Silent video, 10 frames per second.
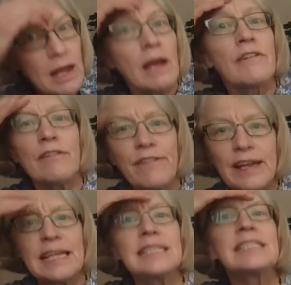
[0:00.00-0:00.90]
If you're
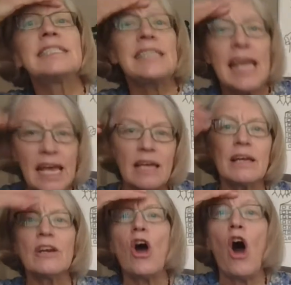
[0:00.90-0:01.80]
feeling sick
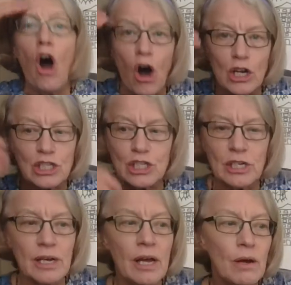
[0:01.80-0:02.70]
and hot,
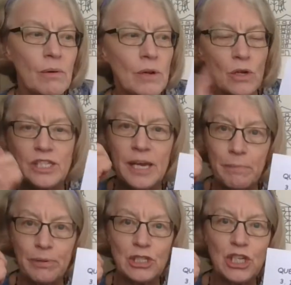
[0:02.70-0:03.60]
will your
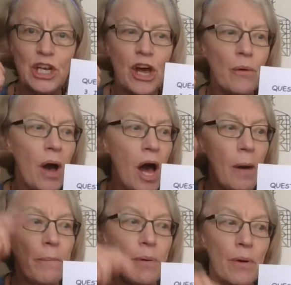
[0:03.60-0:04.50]
temperature go
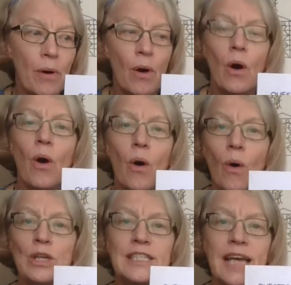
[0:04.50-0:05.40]
up
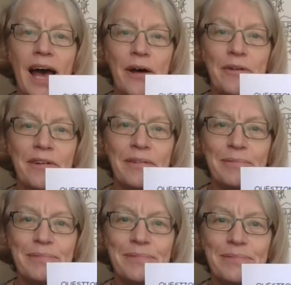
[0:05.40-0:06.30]
or down?
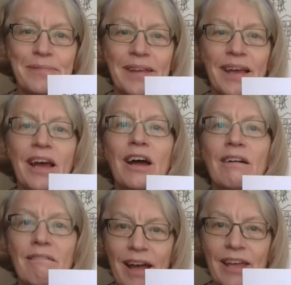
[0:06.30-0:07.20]

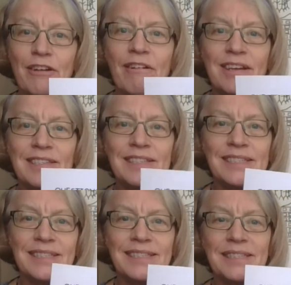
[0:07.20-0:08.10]
Write your
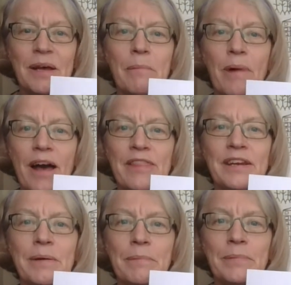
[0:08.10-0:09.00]
answers by the
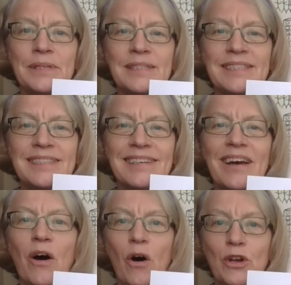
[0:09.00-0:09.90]
numbers
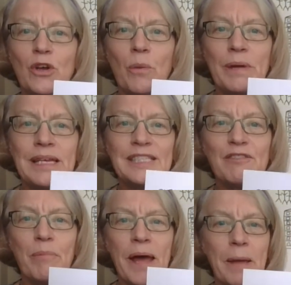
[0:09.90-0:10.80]
on your piece
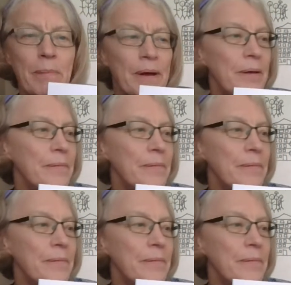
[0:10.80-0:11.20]
of paper.